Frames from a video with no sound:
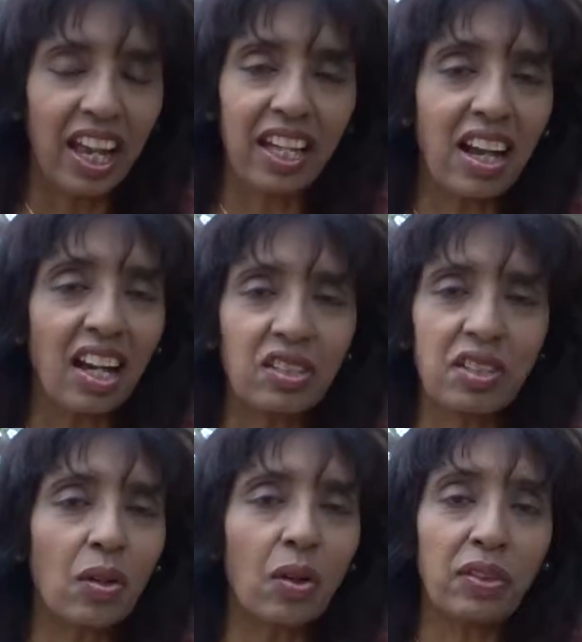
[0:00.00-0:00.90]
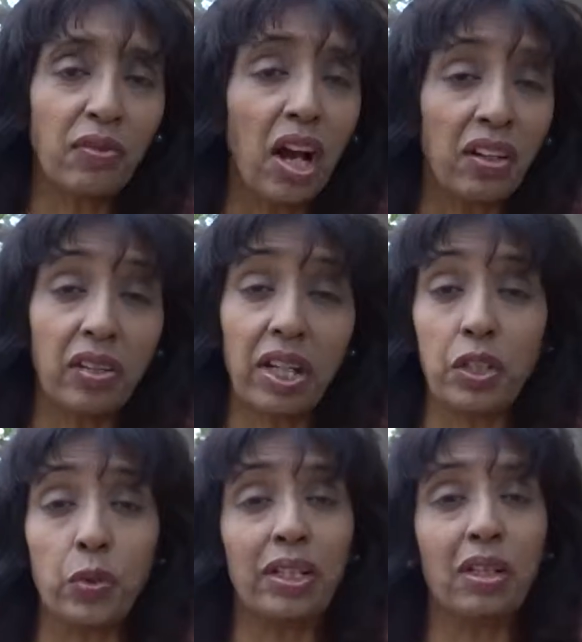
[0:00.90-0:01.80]
and I just got it for
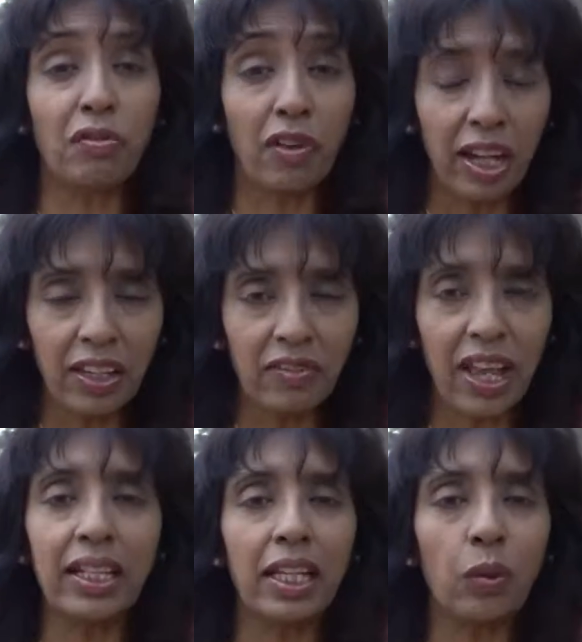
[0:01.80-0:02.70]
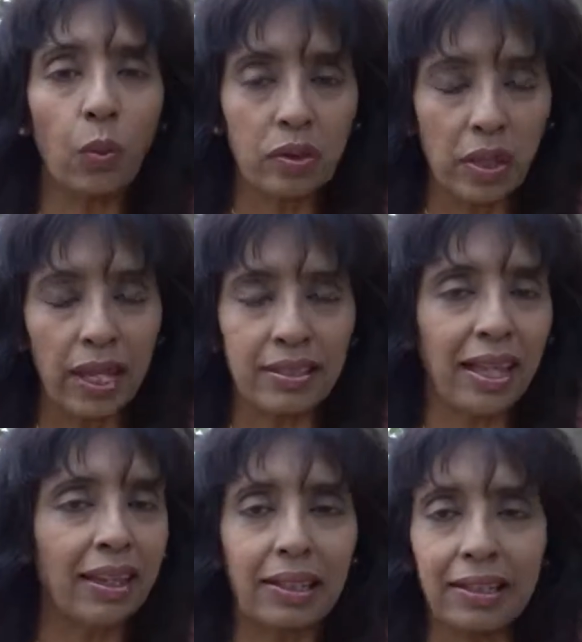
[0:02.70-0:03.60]
$125, and it was
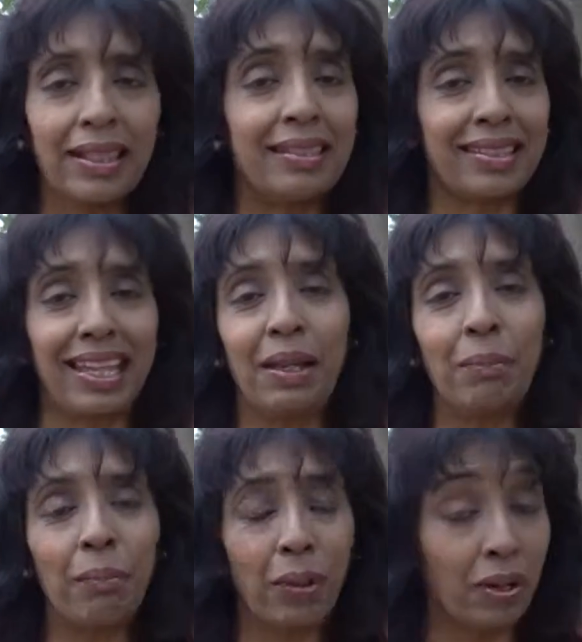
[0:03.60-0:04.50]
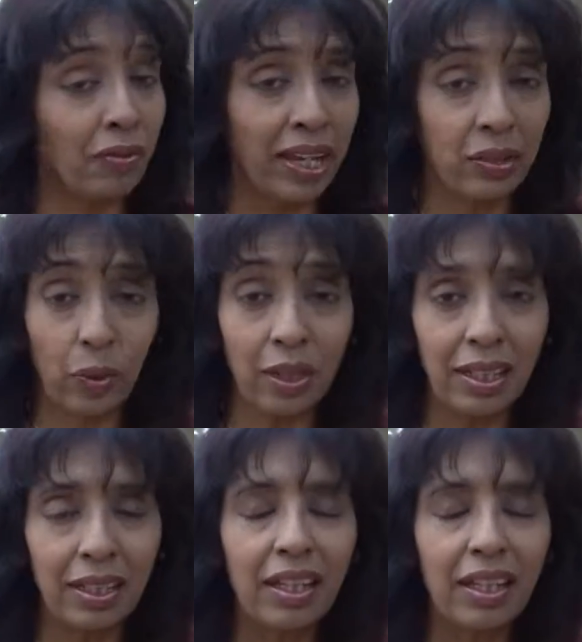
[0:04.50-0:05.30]
exactly the same perfect one.